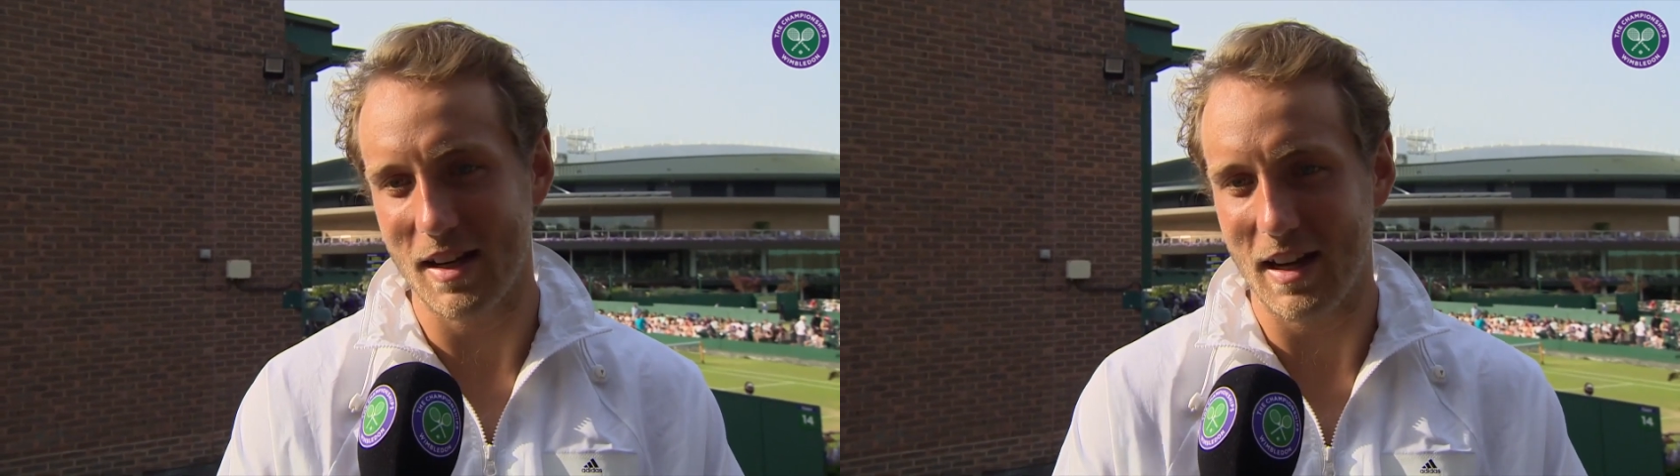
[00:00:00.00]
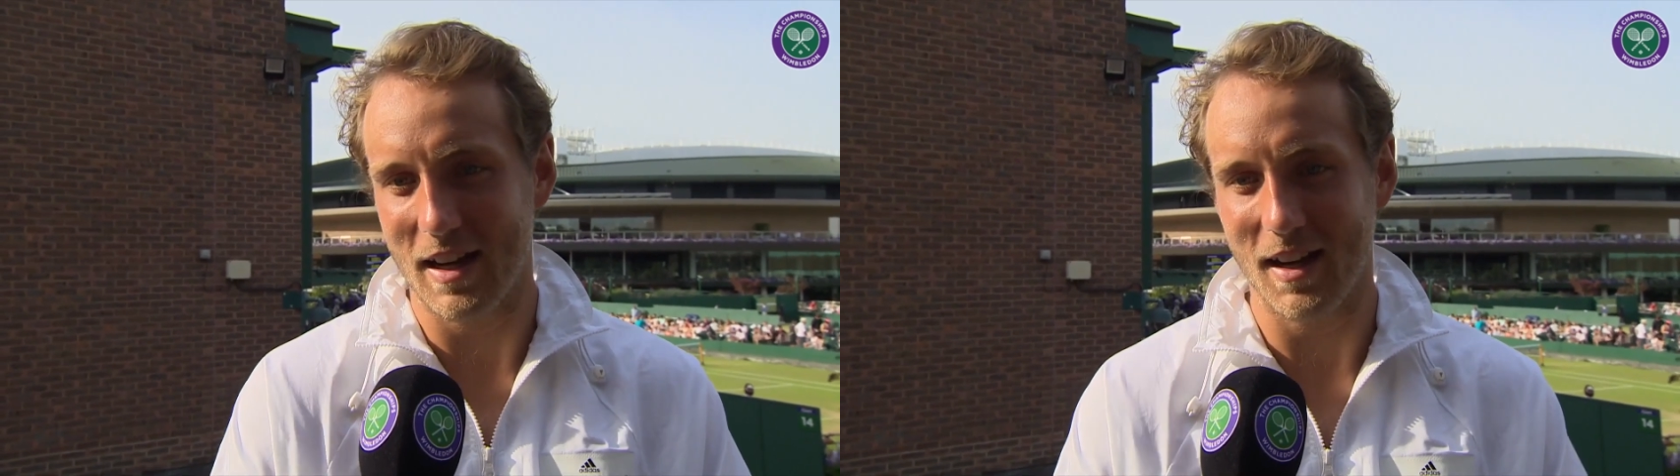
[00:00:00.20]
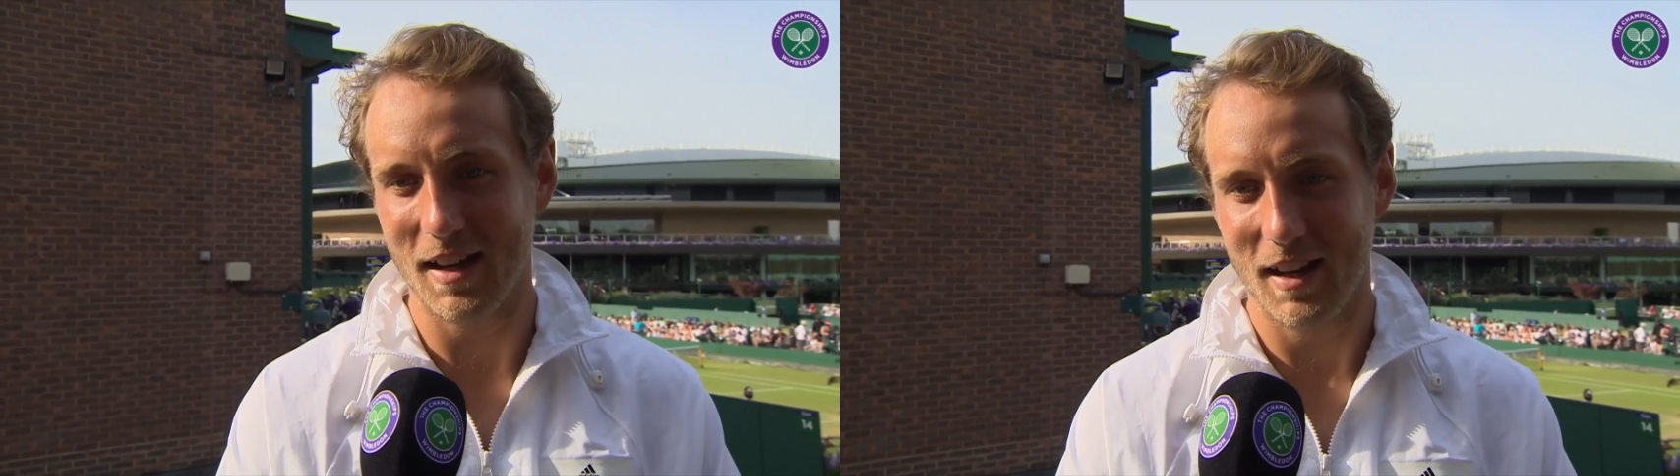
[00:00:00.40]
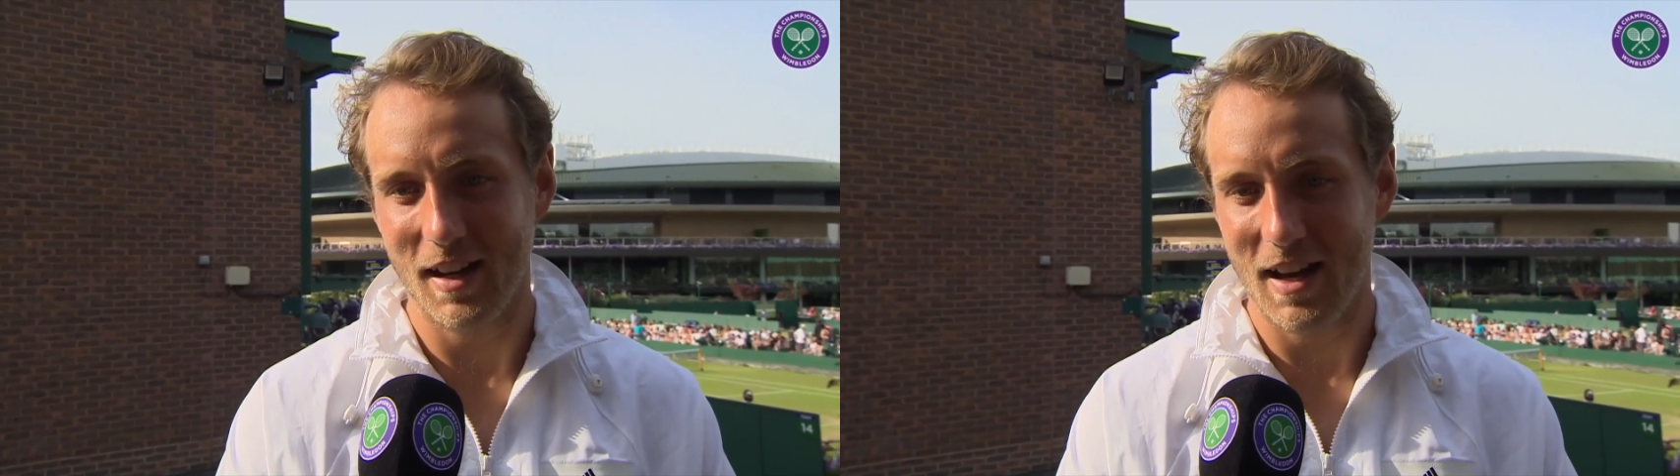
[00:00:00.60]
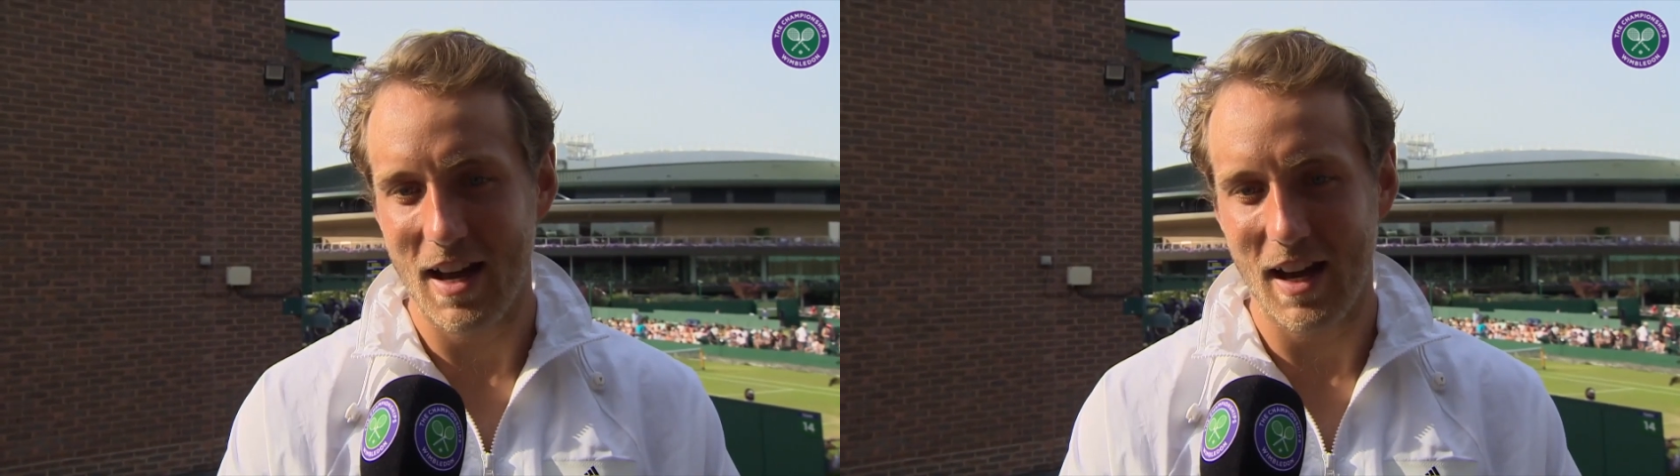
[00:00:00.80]
and
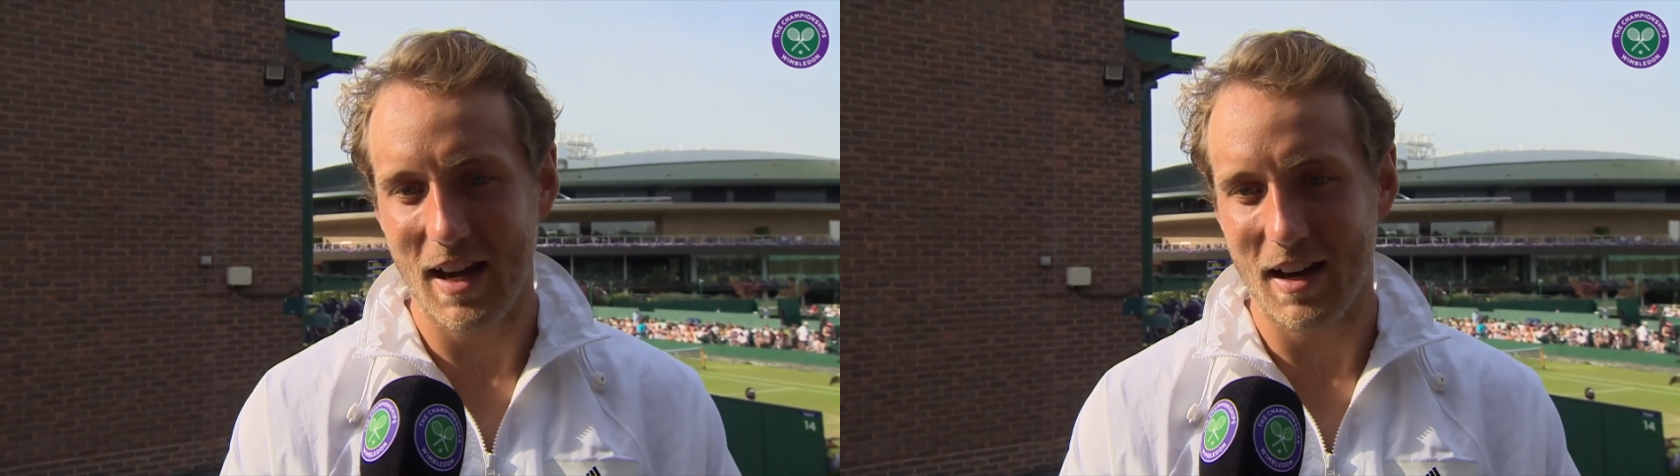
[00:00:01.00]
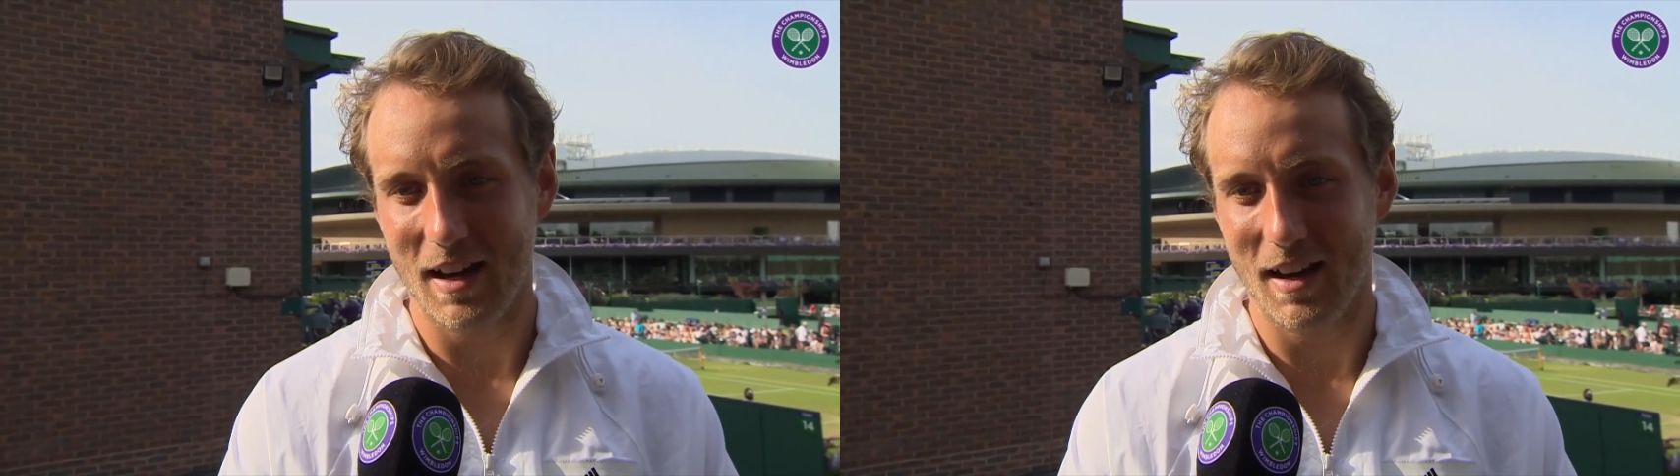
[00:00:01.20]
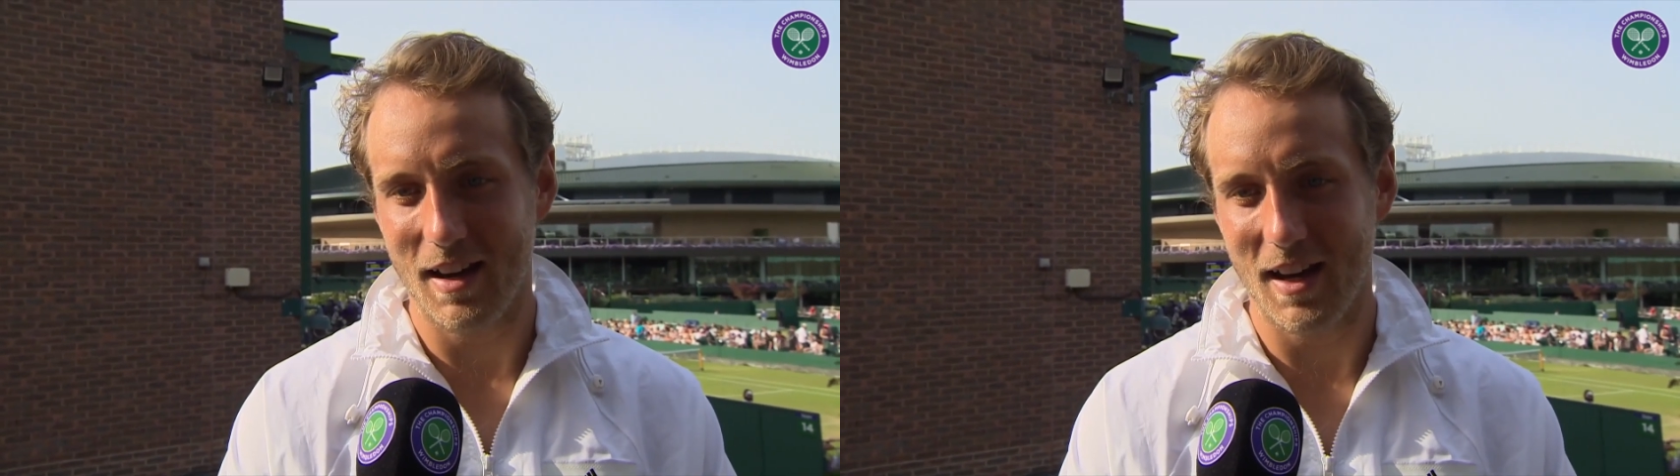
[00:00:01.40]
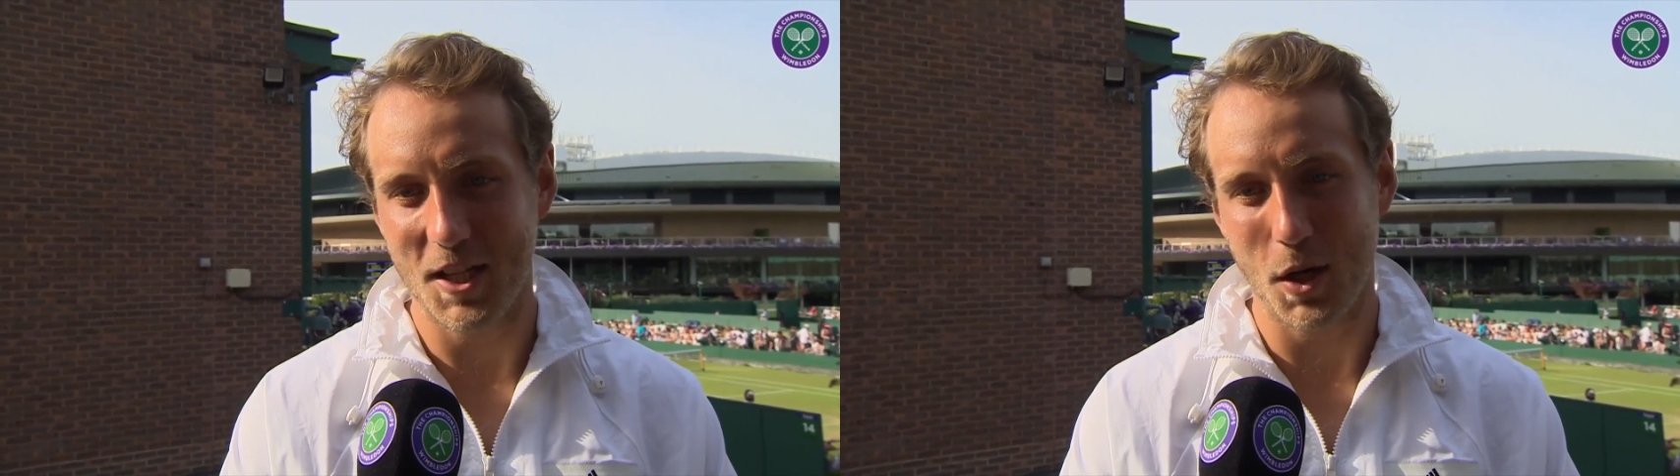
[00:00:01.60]
I